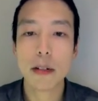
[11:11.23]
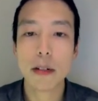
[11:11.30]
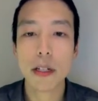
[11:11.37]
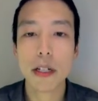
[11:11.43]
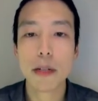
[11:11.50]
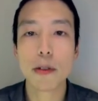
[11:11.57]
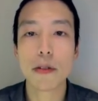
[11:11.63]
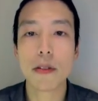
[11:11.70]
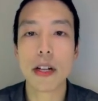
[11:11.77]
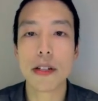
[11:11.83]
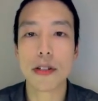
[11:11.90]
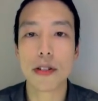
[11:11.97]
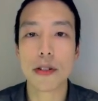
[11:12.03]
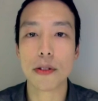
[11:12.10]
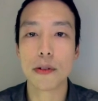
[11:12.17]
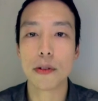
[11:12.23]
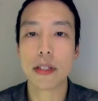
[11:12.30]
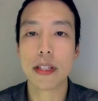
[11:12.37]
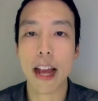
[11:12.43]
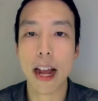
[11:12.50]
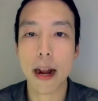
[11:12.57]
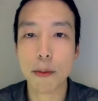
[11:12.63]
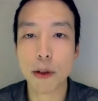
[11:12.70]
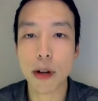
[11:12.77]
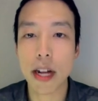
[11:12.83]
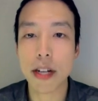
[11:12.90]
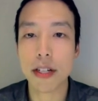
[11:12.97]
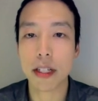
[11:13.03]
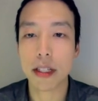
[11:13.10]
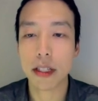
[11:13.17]
Now we're going to move on to
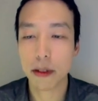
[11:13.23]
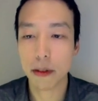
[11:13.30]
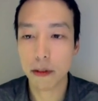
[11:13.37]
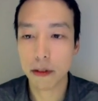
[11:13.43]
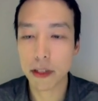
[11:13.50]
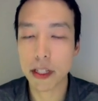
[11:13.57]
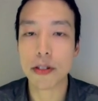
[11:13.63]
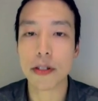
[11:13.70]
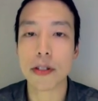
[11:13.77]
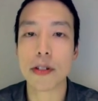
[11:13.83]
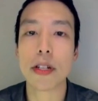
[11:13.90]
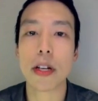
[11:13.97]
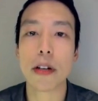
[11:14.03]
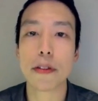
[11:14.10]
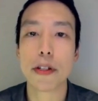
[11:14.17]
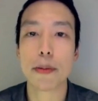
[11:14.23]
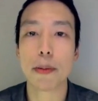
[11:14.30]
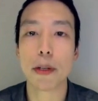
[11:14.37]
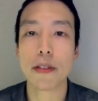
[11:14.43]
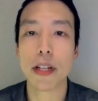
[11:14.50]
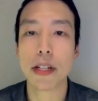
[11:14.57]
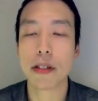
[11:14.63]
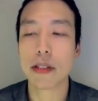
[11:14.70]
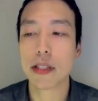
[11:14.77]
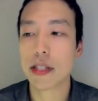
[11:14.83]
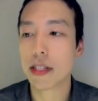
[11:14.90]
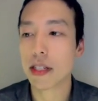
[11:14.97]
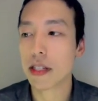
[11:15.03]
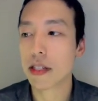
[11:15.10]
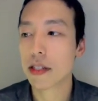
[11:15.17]
hemorrhagic features of small vessel
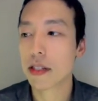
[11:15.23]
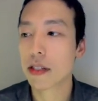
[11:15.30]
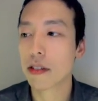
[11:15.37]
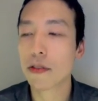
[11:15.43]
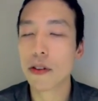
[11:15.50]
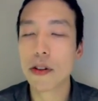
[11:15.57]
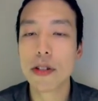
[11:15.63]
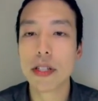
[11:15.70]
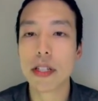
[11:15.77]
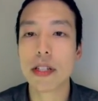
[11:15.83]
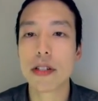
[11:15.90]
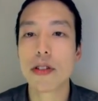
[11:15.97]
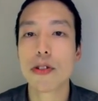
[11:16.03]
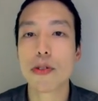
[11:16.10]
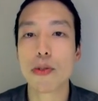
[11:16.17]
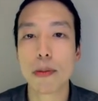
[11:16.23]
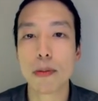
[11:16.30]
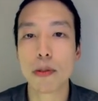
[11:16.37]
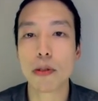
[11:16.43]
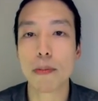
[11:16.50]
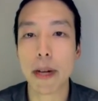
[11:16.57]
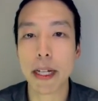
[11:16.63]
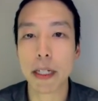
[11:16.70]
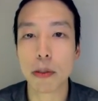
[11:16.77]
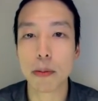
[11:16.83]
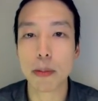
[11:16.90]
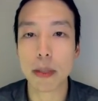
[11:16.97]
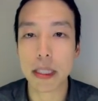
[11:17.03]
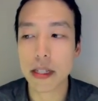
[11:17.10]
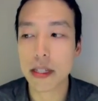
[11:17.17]
disease. The first is cerebral
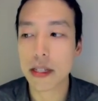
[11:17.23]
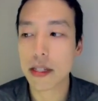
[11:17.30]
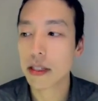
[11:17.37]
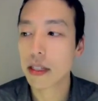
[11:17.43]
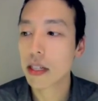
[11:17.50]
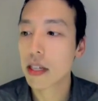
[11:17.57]
microbleeds.